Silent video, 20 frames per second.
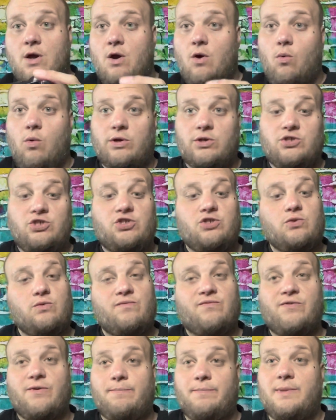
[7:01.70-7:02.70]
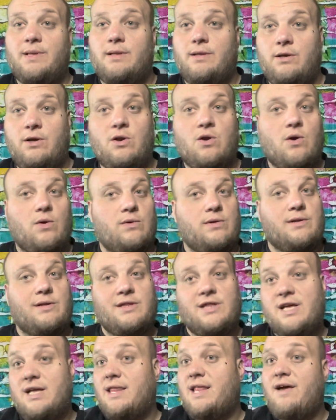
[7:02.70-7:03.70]
want to shoot from, you know,
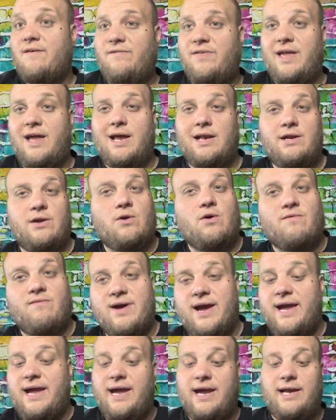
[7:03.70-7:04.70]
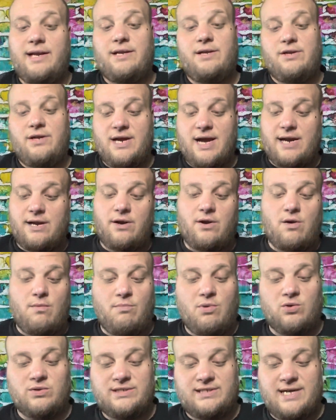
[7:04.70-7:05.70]
the left-handed or right-handed, you got it on
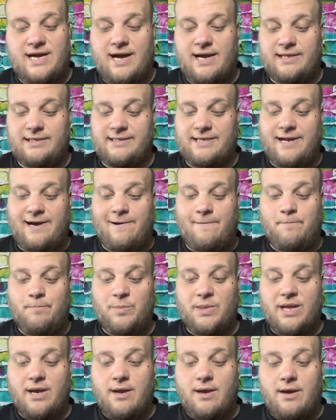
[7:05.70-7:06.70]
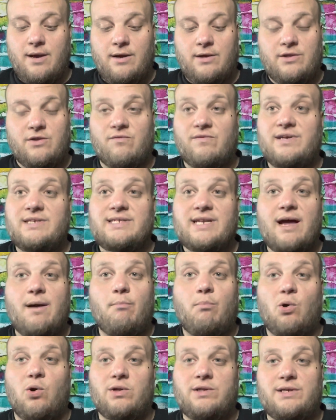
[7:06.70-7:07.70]
both sides. Now, the reason I
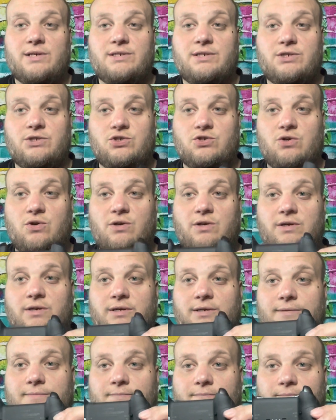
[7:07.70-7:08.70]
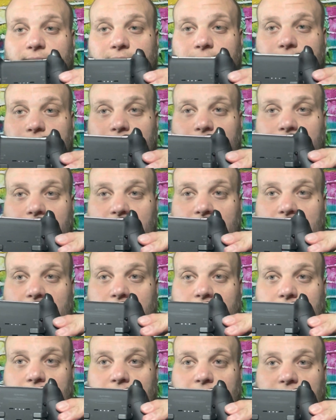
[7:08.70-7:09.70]
bought this controller,
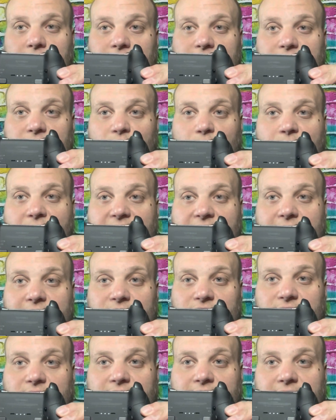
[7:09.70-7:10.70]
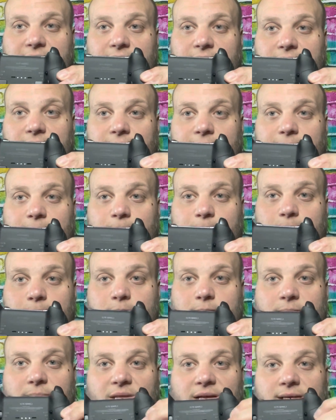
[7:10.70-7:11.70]
these little pads right here,
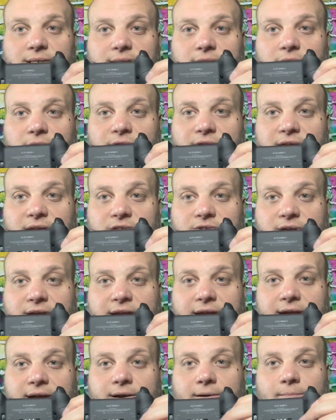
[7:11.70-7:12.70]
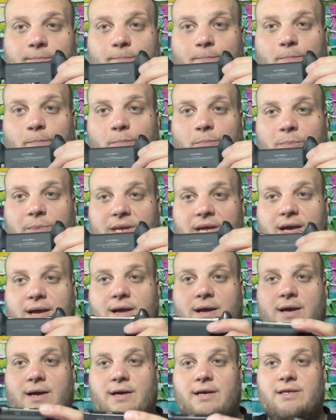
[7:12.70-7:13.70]
these little things right here.
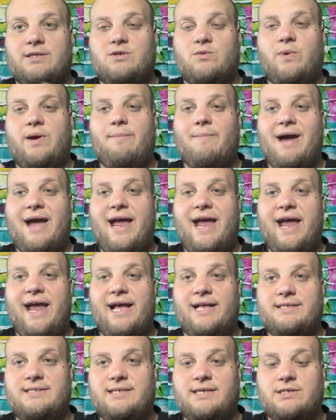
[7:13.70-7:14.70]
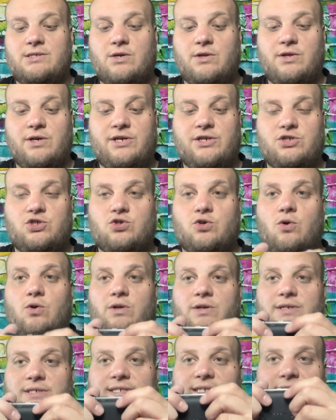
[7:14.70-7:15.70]
So when my hand sits on the
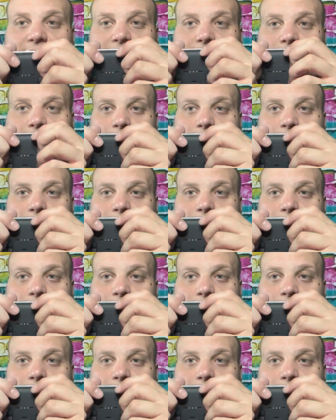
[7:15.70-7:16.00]
controller, see?